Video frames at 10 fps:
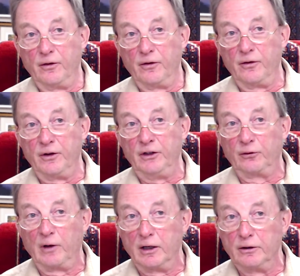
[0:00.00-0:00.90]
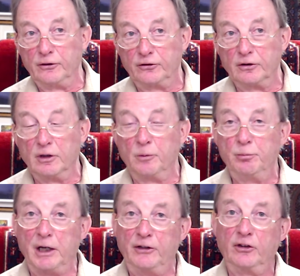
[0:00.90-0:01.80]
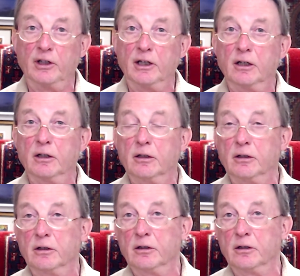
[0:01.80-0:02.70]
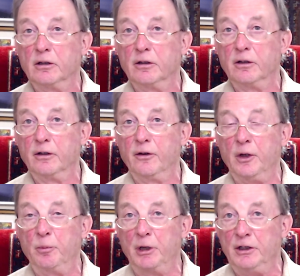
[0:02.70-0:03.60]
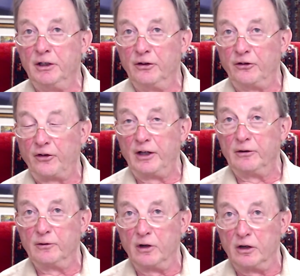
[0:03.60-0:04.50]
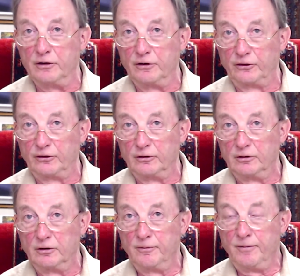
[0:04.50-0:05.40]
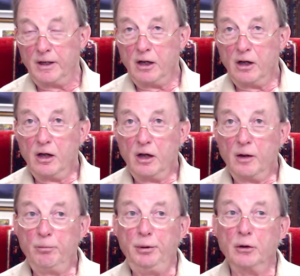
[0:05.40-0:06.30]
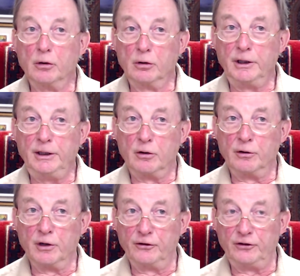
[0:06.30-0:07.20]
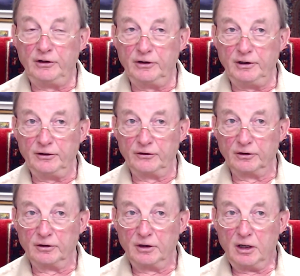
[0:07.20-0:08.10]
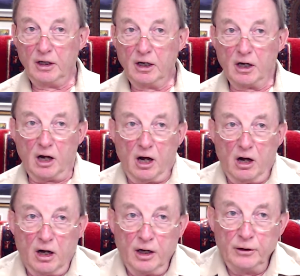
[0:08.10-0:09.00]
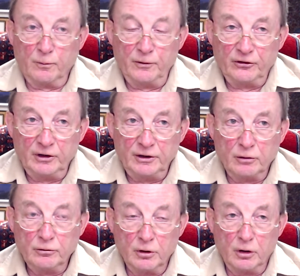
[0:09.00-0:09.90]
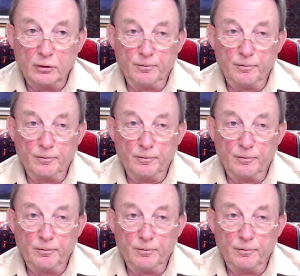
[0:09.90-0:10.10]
these fellows are basing the opinions they advance purely on RCTs. I obviously don't know